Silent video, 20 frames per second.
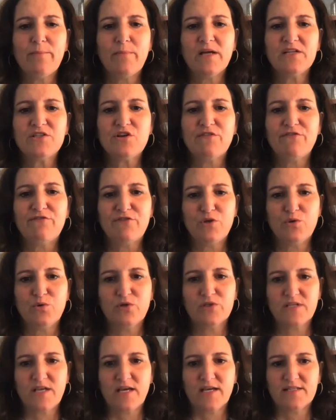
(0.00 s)
much it
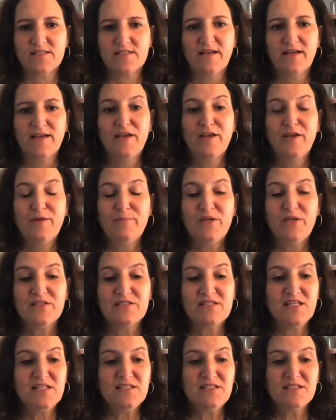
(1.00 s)
fuels us,
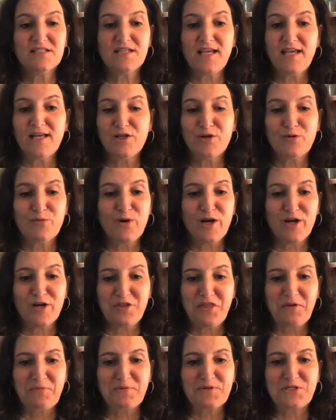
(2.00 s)
because this is killer work
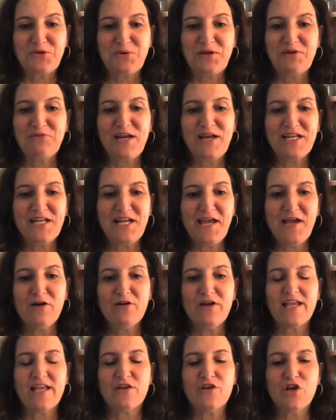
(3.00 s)
that we're doing right
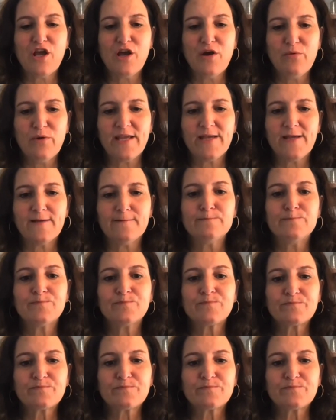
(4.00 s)
now, and knowing